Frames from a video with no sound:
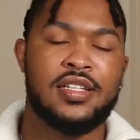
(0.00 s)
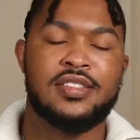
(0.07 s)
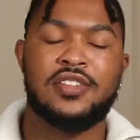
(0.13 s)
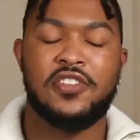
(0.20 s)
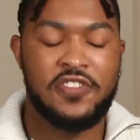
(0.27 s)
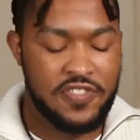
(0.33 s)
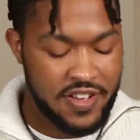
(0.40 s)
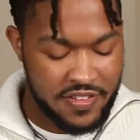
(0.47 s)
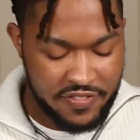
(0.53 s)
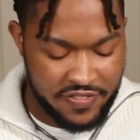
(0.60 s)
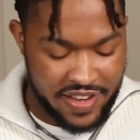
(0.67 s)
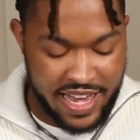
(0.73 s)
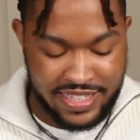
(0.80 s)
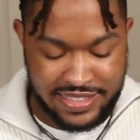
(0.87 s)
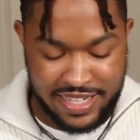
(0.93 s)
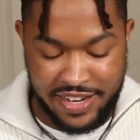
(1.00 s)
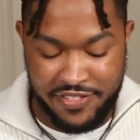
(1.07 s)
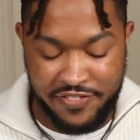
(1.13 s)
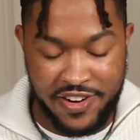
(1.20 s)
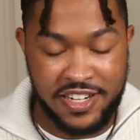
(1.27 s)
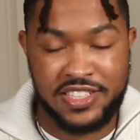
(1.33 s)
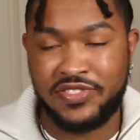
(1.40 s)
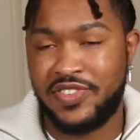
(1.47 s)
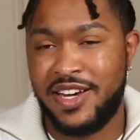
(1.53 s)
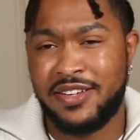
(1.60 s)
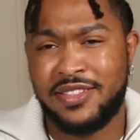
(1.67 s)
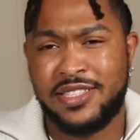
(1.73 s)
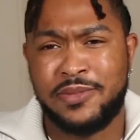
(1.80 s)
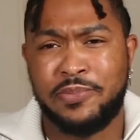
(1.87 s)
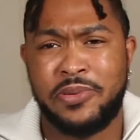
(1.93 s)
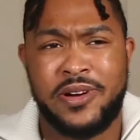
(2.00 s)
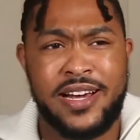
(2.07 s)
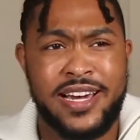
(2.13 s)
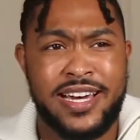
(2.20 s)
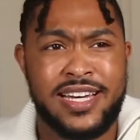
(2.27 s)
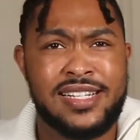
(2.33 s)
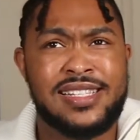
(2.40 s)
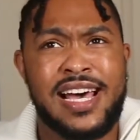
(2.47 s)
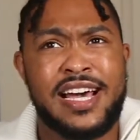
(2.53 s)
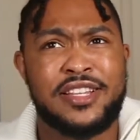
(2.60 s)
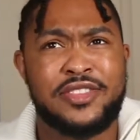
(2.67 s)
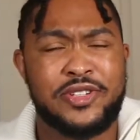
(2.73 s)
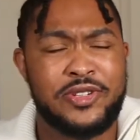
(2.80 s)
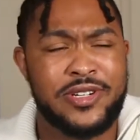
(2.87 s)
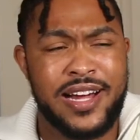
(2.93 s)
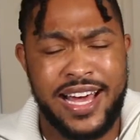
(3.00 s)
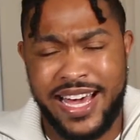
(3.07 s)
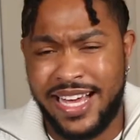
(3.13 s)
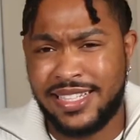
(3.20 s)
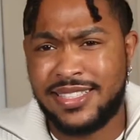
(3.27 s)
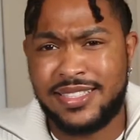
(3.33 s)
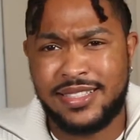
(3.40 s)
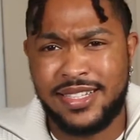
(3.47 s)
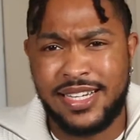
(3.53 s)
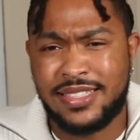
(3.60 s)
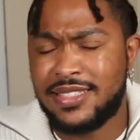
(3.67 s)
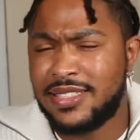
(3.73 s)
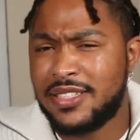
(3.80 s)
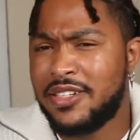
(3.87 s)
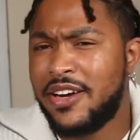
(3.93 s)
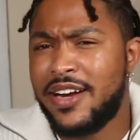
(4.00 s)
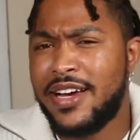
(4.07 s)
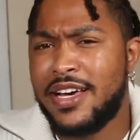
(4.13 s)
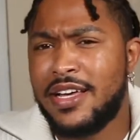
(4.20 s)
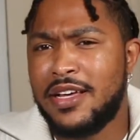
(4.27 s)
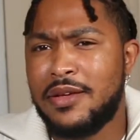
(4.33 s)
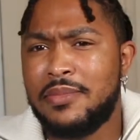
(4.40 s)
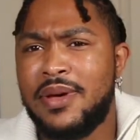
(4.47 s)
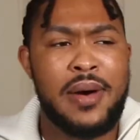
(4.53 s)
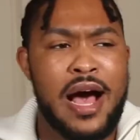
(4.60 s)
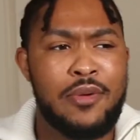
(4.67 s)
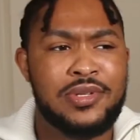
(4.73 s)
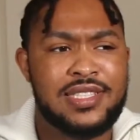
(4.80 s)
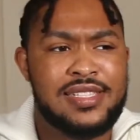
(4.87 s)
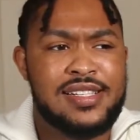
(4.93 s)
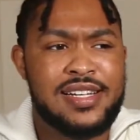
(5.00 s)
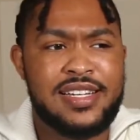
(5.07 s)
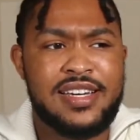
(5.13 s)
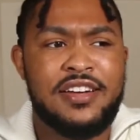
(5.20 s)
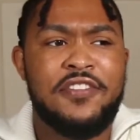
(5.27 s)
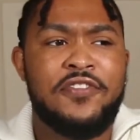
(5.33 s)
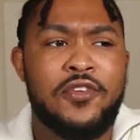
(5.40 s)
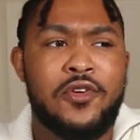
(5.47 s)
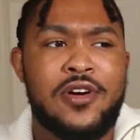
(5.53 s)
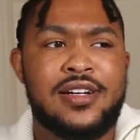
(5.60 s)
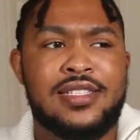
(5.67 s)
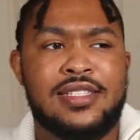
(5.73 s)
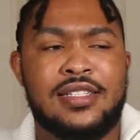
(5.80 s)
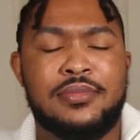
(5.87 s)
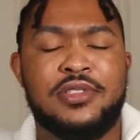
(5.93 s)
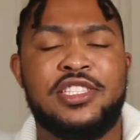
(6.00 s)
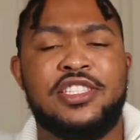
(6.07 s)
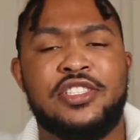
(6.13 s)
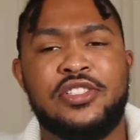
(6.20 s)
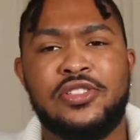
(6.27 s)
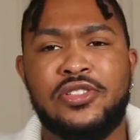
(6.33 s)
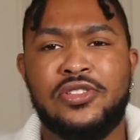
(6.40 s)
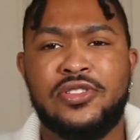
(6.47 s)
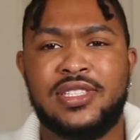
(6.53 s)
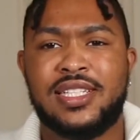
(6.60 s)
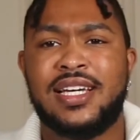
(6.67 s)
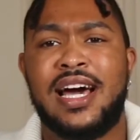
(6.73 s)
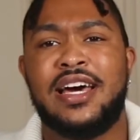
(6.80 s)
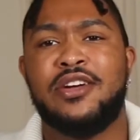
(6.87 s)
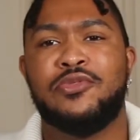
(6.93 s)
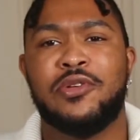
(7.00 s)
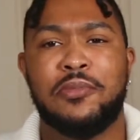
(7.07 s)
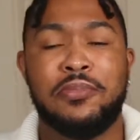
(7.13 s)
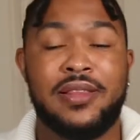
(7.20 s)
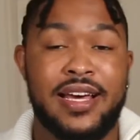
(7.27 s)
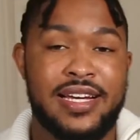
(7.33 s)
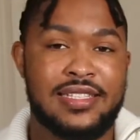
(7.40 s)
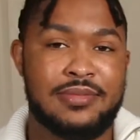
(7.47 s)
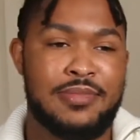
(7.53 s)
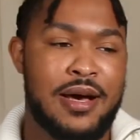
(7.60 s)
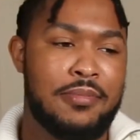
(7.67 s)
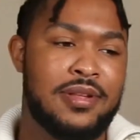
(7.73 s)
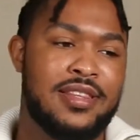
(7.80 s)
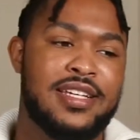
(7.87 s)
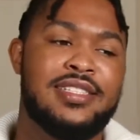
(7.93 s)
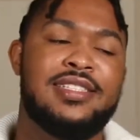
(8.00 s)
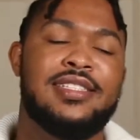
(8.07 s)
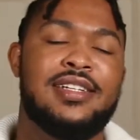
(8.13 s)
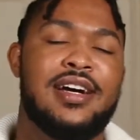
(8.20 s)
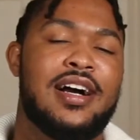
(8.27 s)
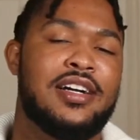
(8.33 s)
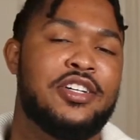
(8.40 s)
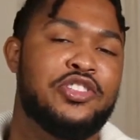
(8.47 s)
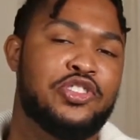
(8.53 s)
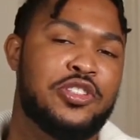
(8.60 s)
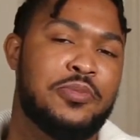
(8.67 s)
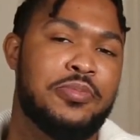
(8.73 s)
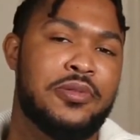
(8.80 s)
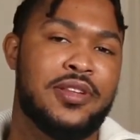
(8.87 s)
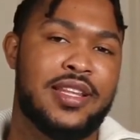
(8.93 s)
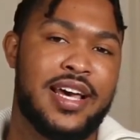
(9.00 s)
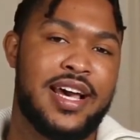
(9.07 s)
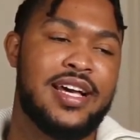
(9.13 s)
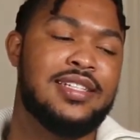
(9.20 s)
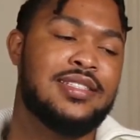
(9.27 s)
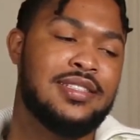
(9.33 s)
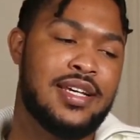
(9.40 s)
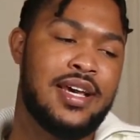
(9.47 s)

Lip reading: So fun fact, I first found this brand through Instagram. I was looking for some shoes to kind of replace my Balenciaga Triple S,